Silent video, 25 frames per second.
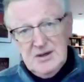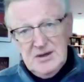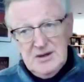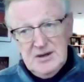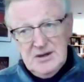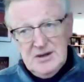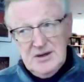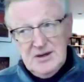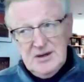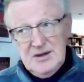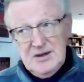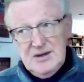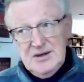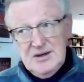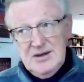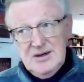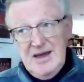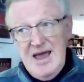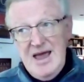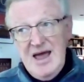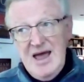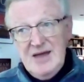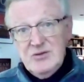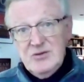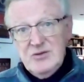uh,
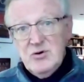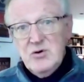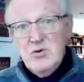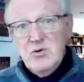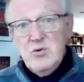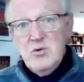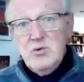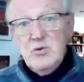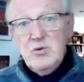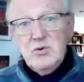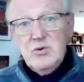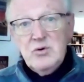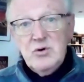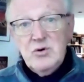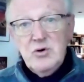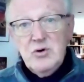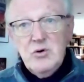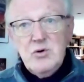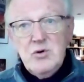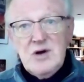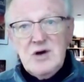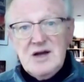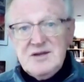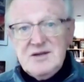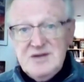and who who
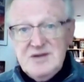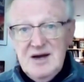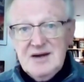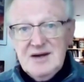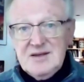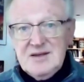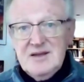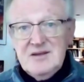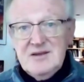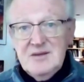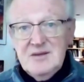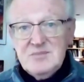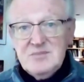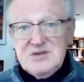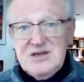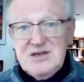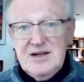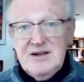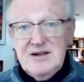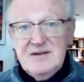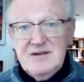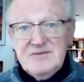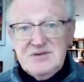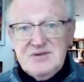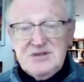conducted
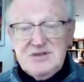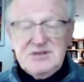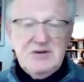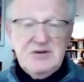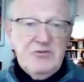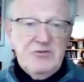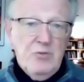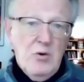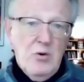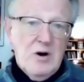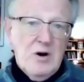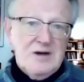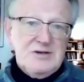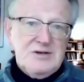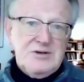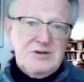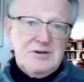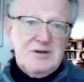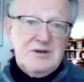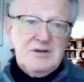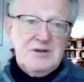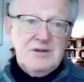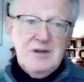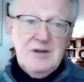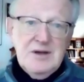themselves as if
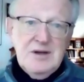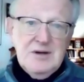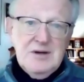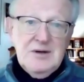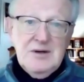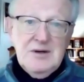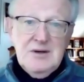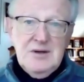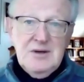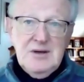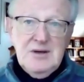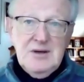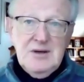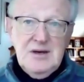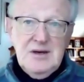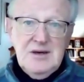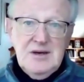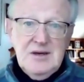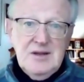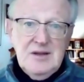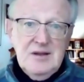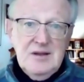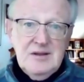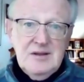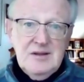Washington uh,
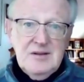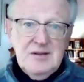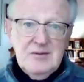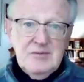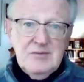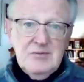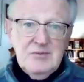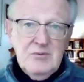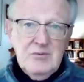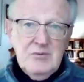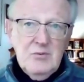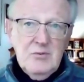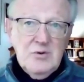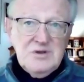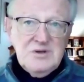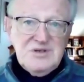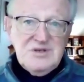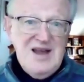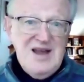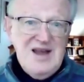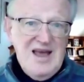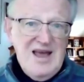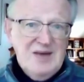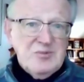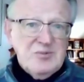was an
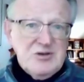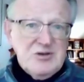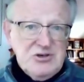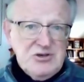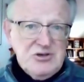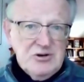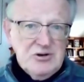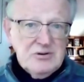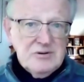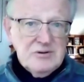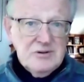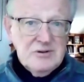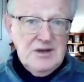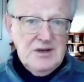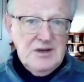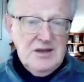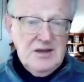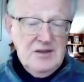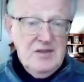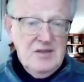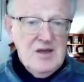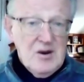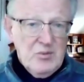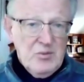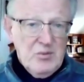amateur in
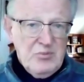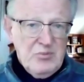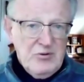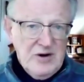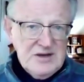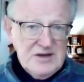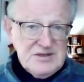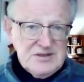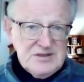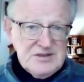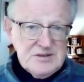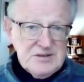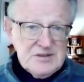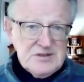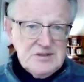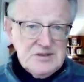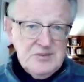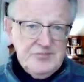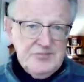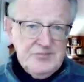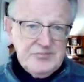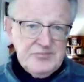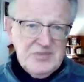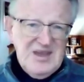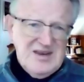their presence.
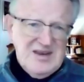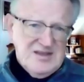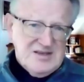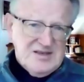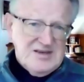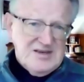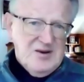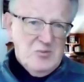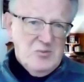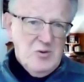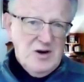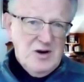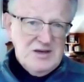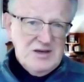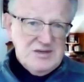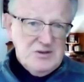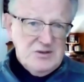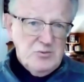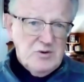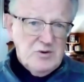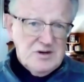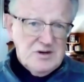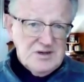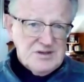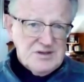And in some ways, he
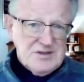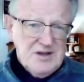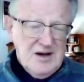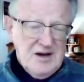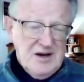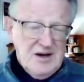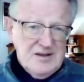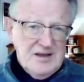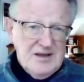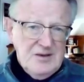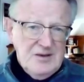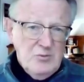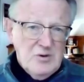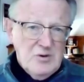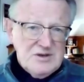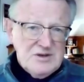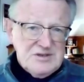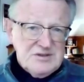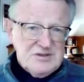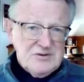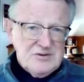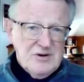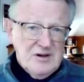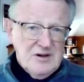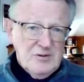was not. He wasn't
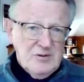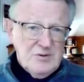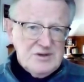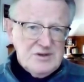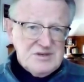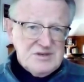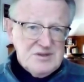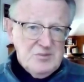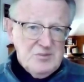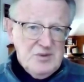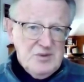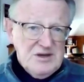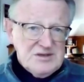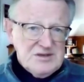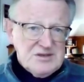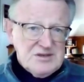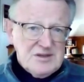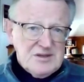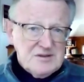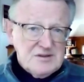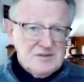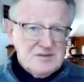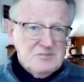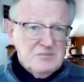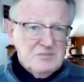always the best
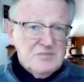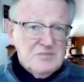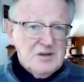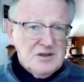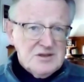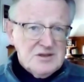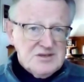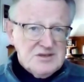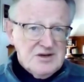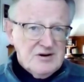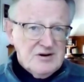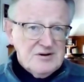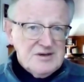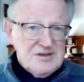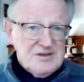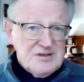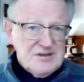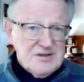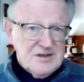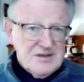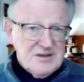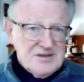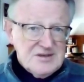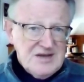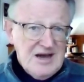military
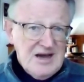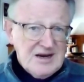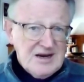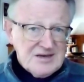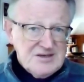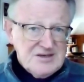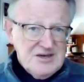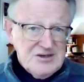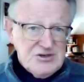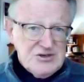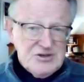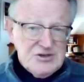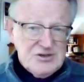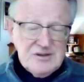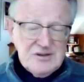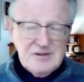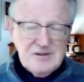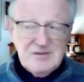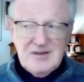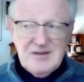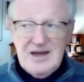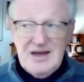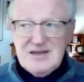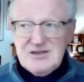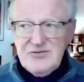tactician,
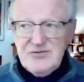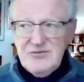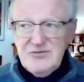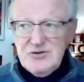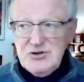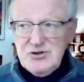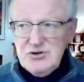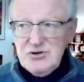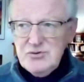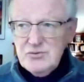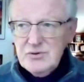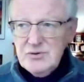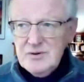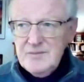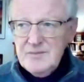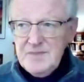that's for sure.